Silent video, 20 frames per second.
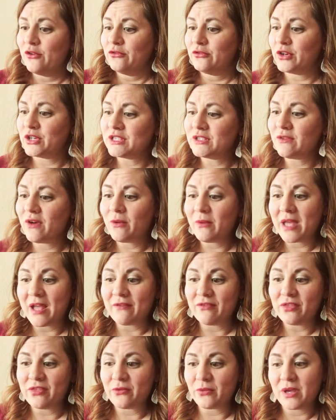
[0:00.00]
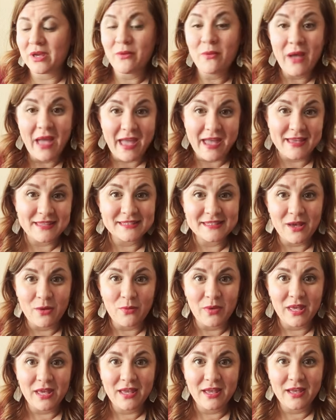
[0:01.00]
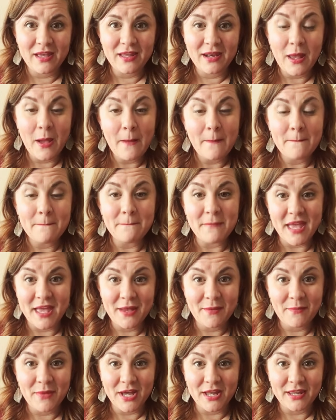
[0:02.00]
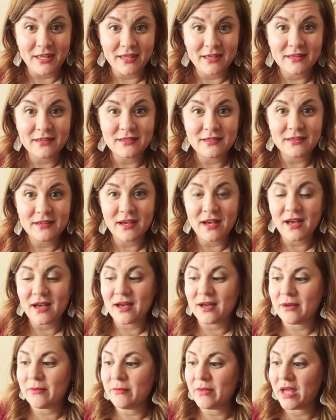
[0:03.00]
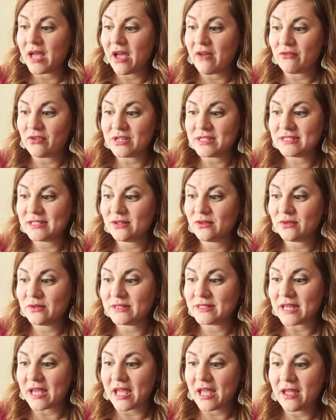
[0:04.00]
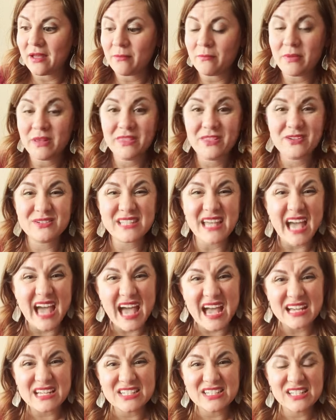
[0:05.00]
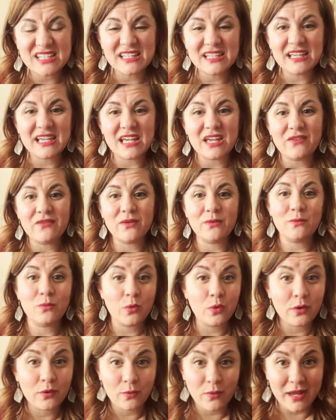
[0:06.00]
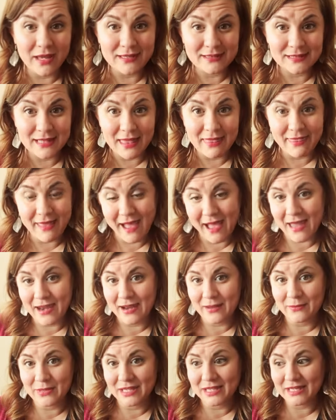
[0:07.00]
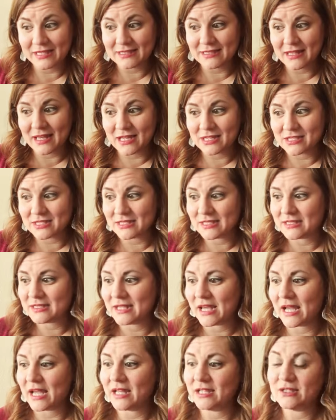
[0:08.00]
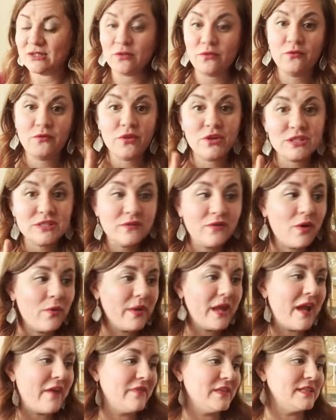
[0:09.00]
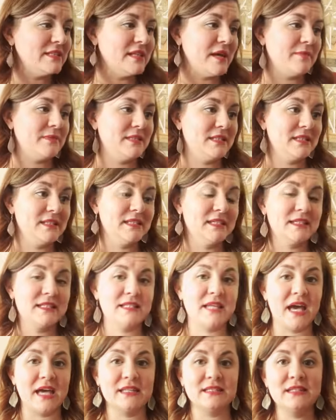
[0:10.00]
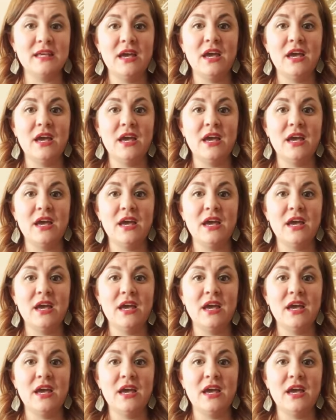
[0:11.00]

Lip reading: First of all, we have three ways that we can make money every single day, but there's actually even more ways than that, and I'm going to get to that in just a second. So first of all, we have the steps to success.